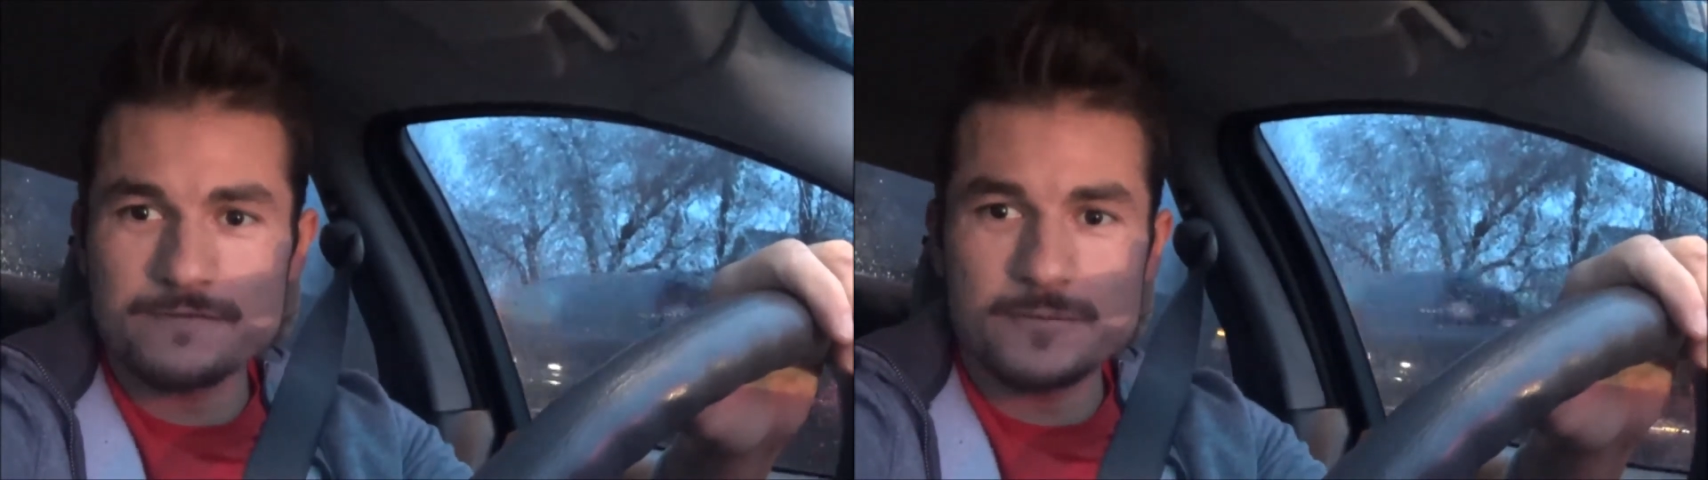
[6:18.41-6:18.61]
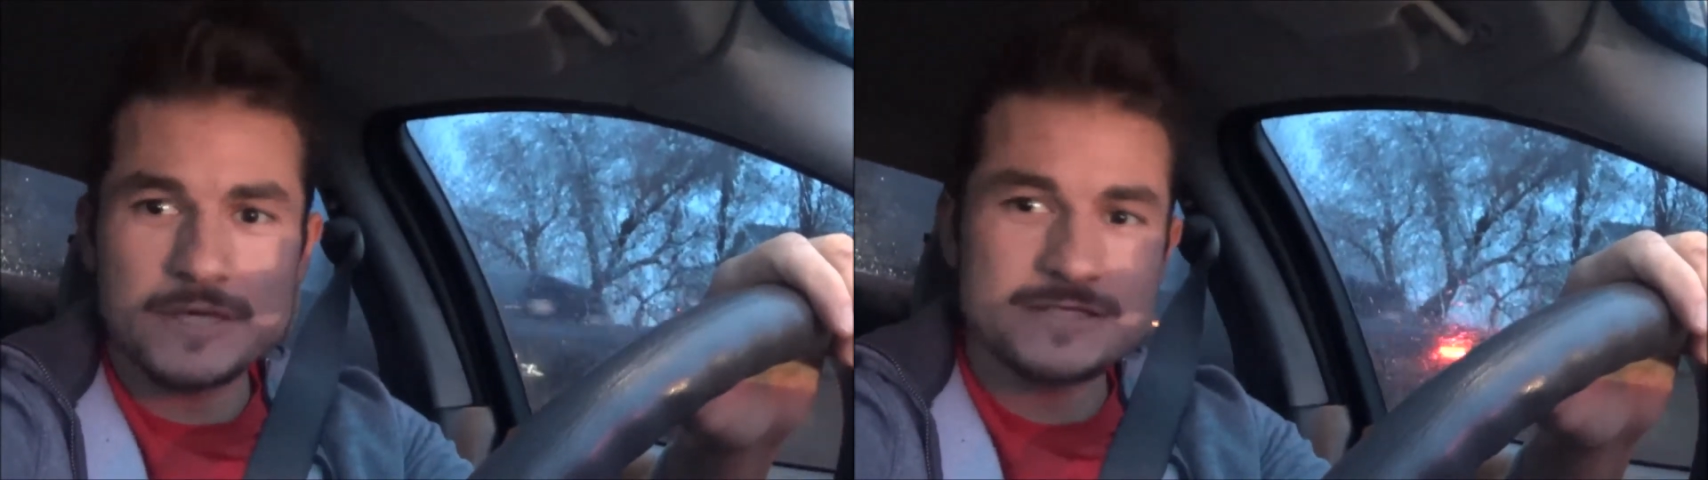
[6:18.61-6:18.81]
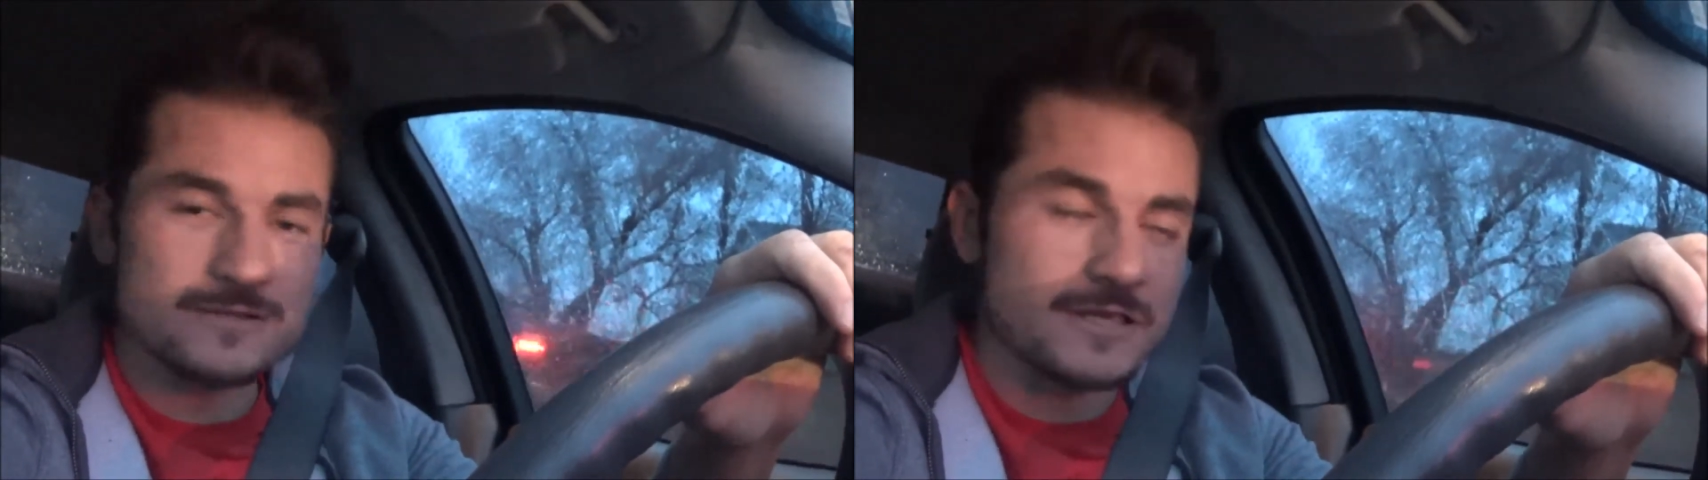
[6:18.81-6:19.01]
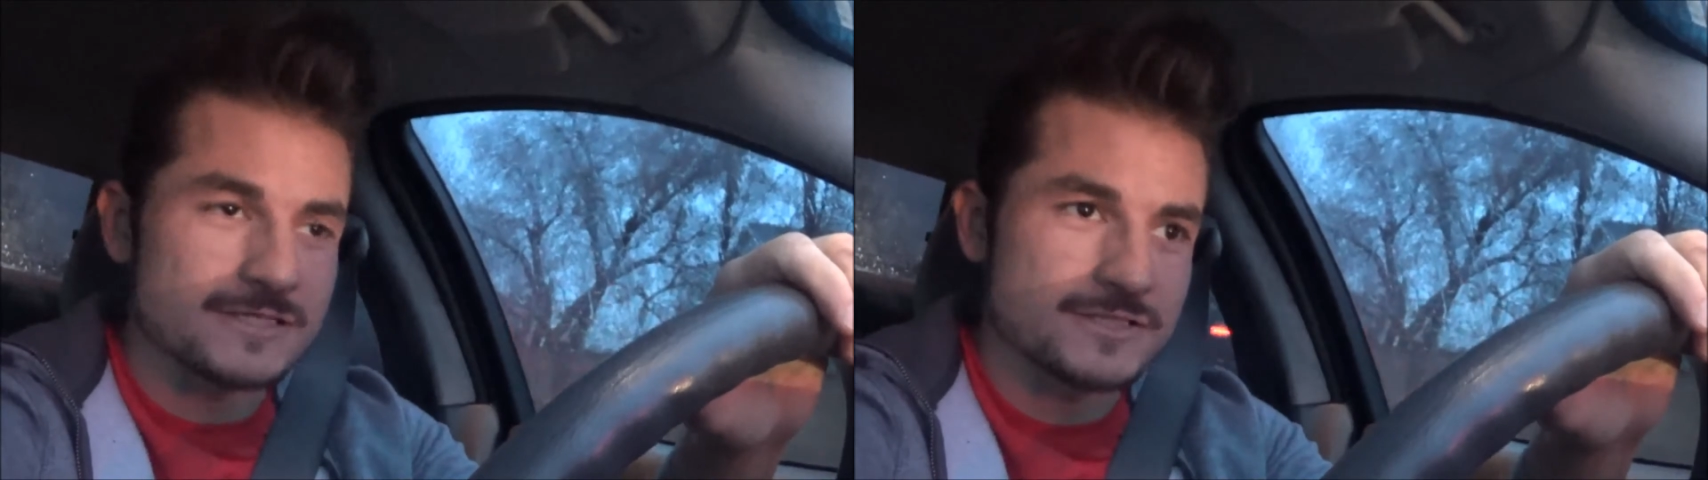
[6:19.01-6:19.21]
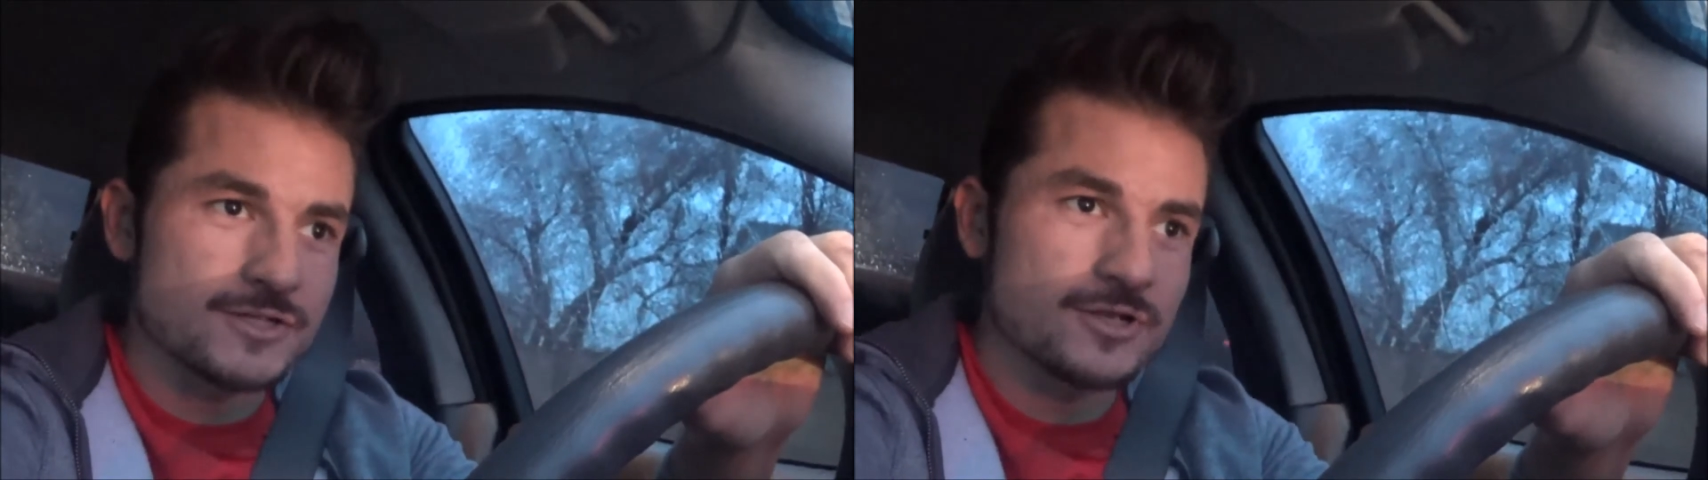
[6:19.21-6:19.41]
for me, so
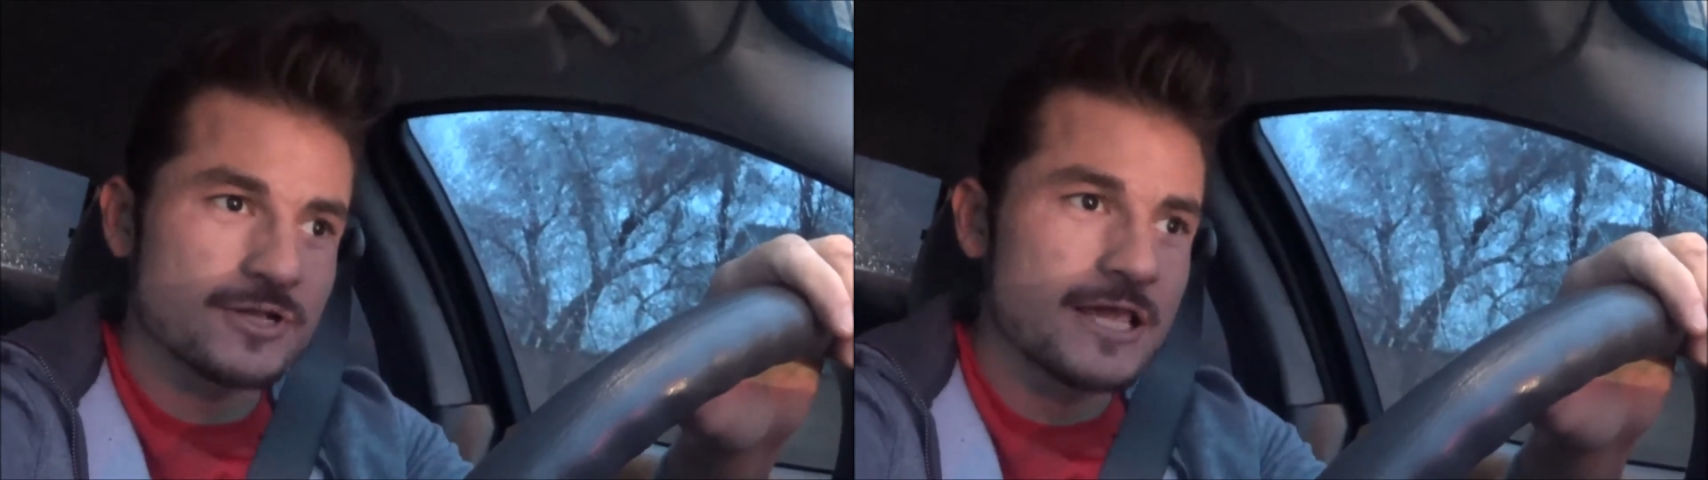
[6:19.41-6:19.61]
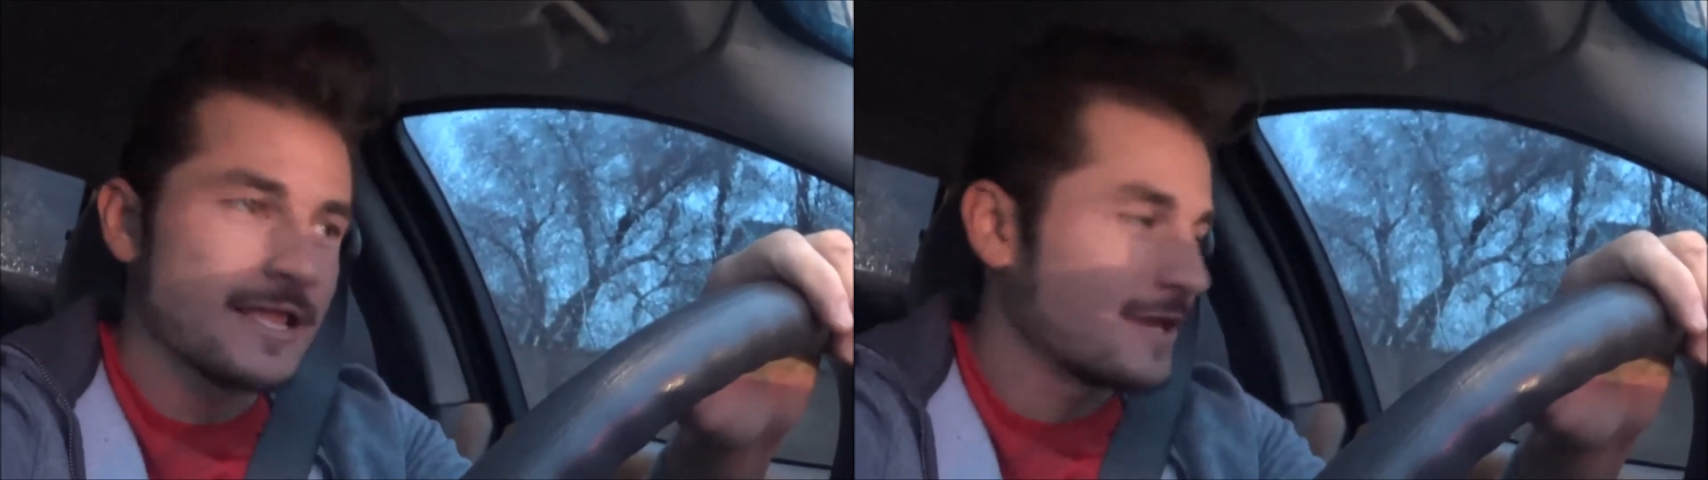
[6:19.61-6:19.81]
that's good.